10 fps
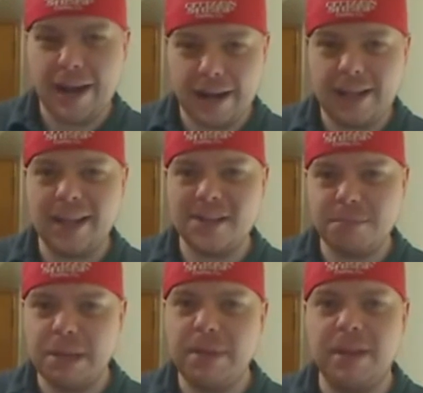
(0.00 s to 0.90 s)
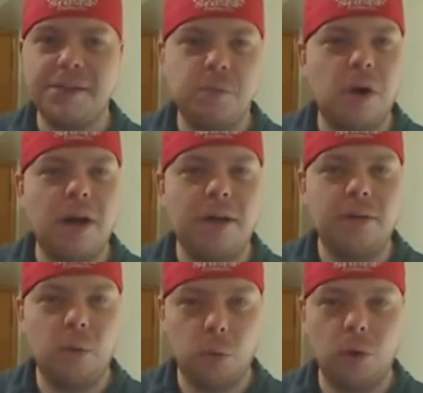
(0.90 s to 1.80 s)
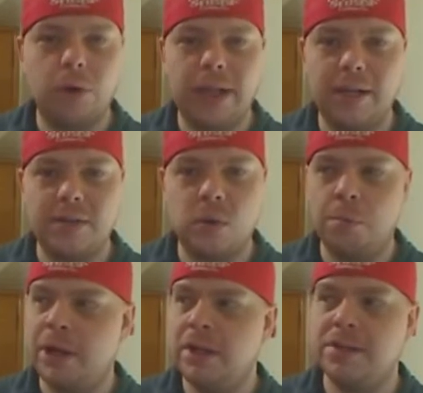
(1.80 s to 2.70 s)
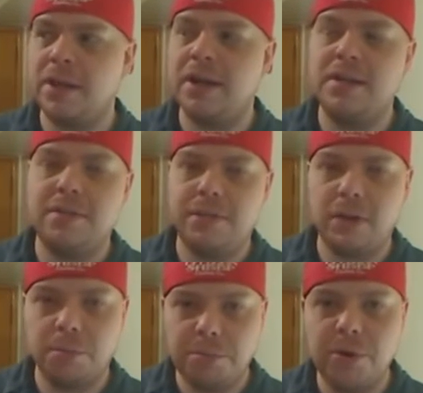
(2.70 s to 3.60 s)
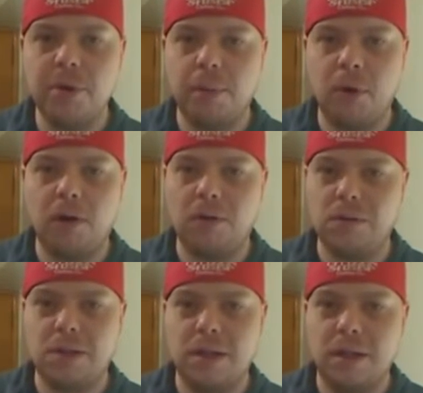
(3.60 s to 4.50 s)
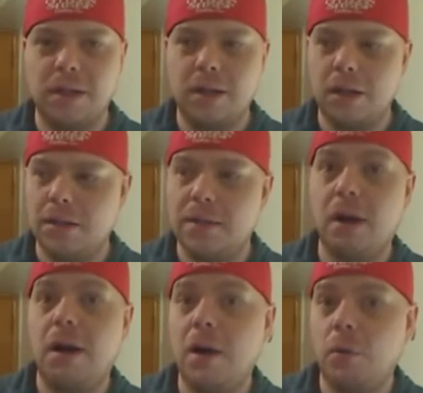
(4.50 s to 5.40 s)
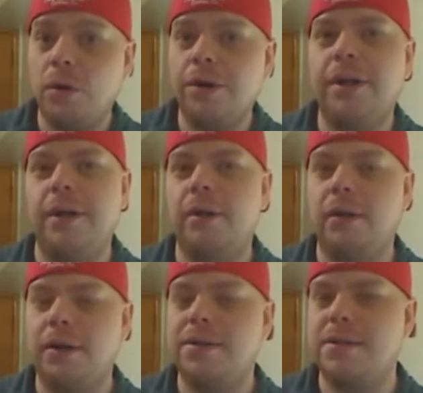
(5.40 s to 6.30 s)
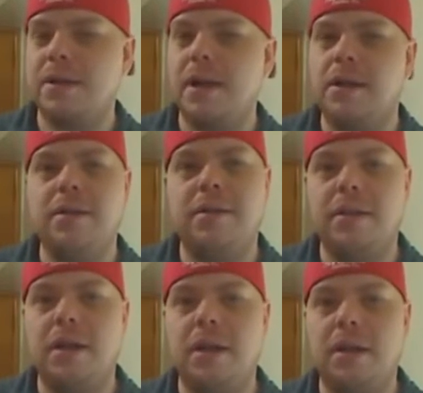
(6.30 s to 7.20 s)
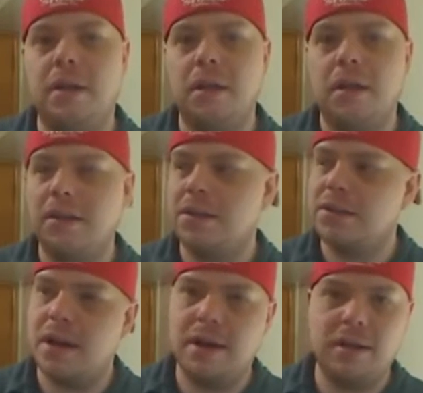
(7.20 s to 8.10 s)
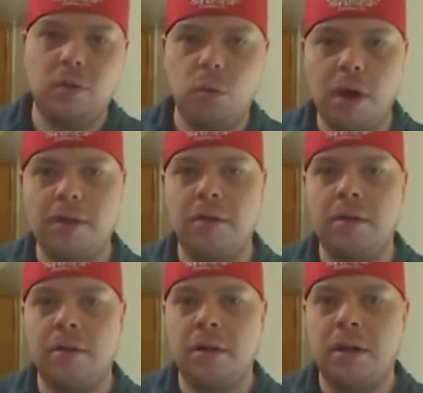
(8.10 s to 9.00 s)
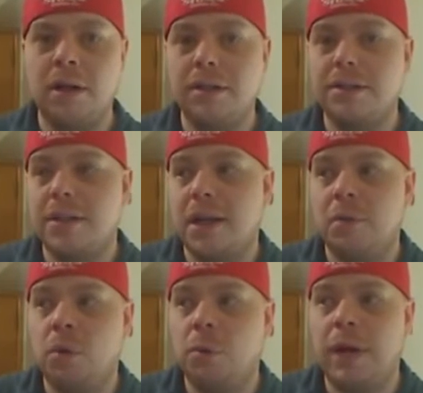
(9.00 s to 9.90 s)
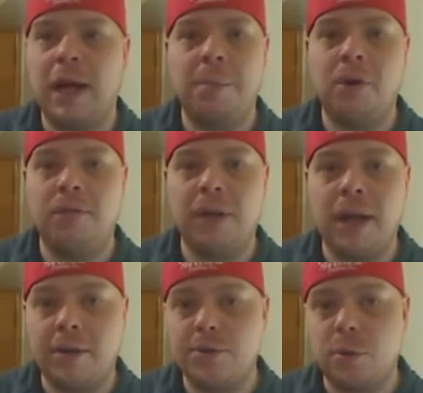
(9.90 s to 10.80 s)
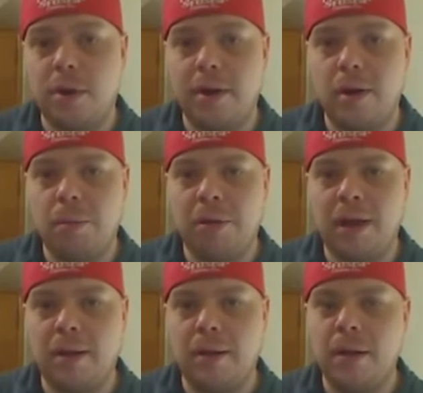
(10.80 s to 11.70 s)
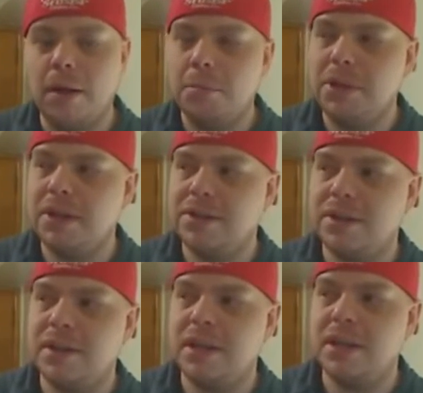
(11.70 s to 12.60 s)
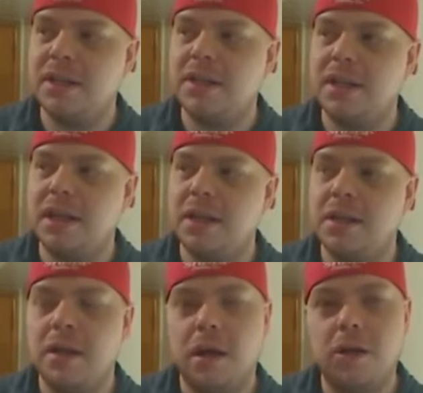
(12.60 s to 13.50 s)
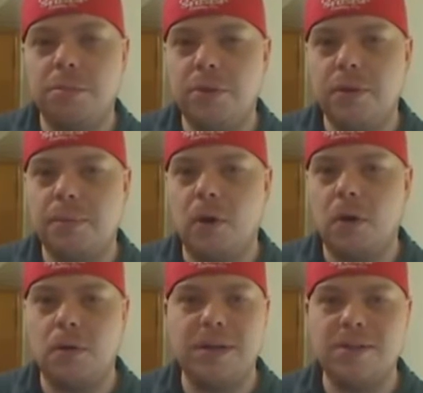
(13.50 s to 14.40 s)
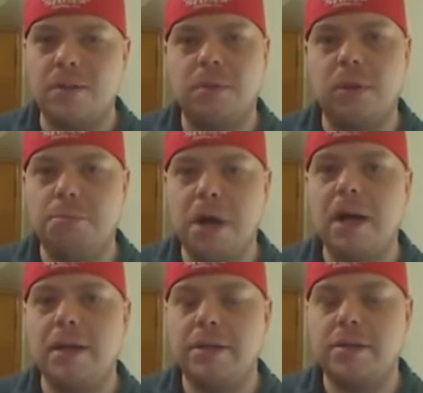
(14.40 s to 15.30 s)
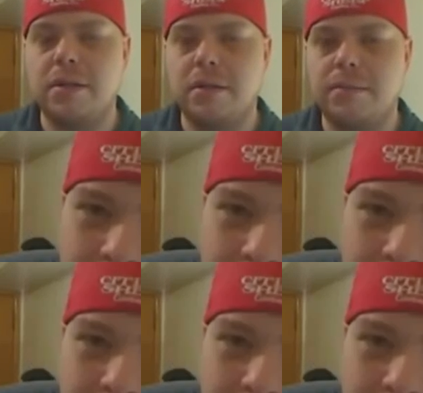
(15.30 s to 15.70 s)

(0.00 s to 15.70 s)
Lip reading: And I guess maybe that's why the world has so many scientific computer models that are at work here in our society today, deciding the weather, deciding what would happen if an asteroid hit our planet, because at the end of the day, a computer model isn't really biased.